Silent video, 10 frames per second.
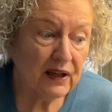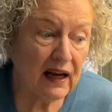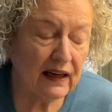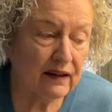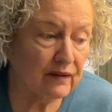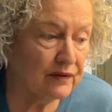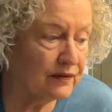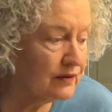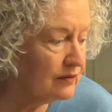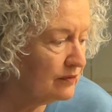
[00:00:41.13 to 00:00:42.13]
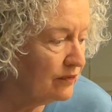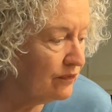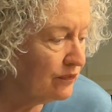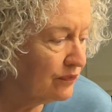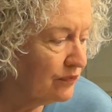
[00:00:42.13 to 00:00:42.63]
kind of
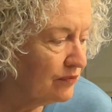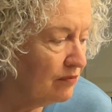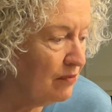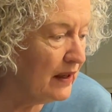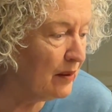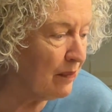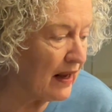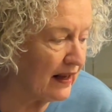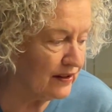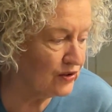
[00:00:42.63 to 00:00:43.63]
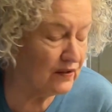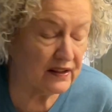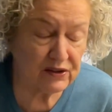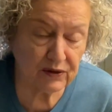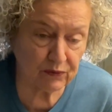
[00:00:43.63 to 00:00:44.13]
minimized
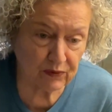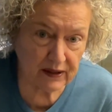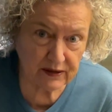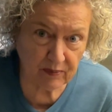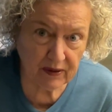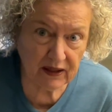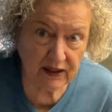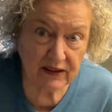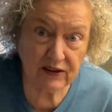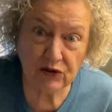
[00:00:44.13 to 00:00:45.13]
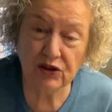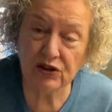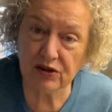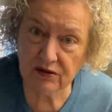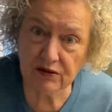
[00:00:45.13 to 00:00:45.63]
this recipe to
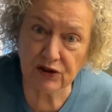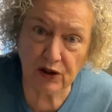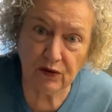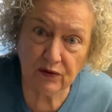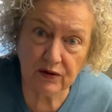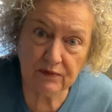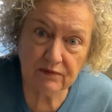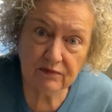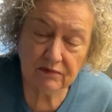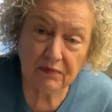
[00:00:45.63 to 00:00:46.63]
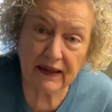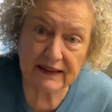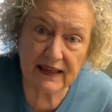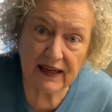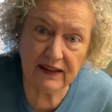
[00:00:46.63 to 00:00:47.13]
just suit my
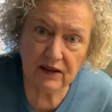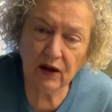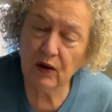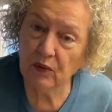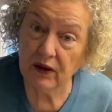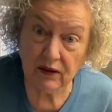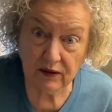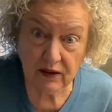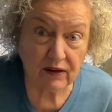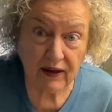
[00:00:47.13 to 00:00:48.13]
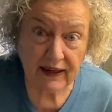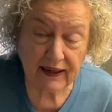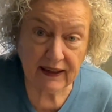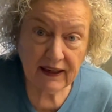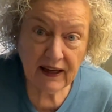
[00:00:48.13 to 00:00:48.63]
taste. Well,
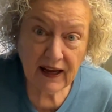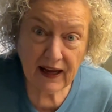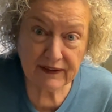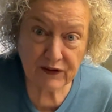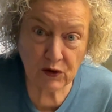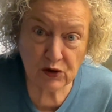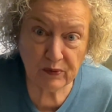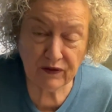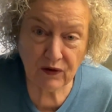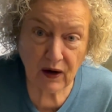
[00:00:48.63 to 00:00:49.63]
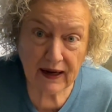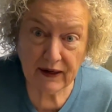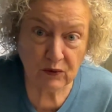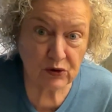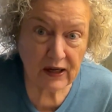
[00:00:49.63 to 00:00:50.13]
I've told you before, I
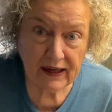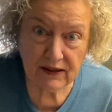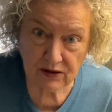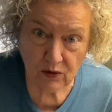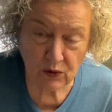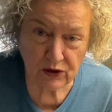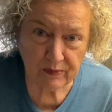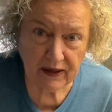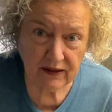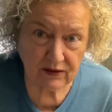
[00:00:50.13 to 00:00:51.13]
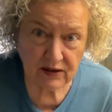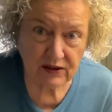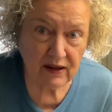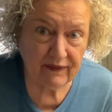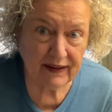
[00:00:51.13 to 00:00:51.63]
don't taste or smell since
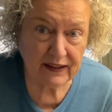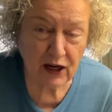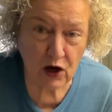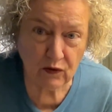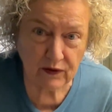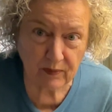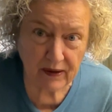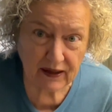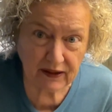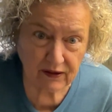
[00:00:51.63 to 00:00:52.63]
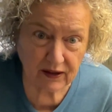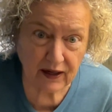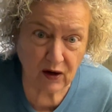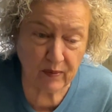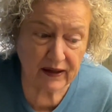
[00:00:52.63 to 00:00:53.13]
I've had COVID about a year
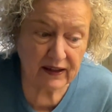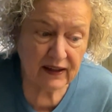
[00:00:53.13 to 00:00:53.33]
ago, but